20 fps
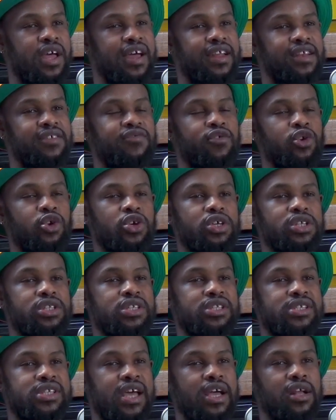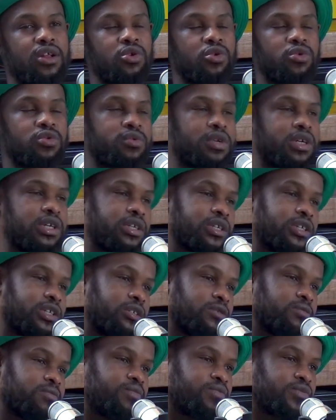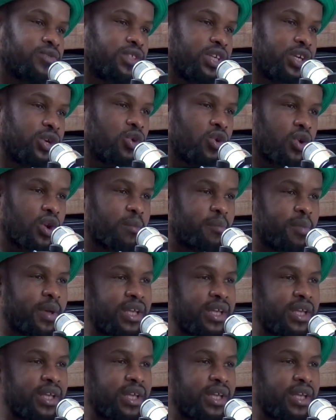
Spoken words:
And if you look at the title, 3/4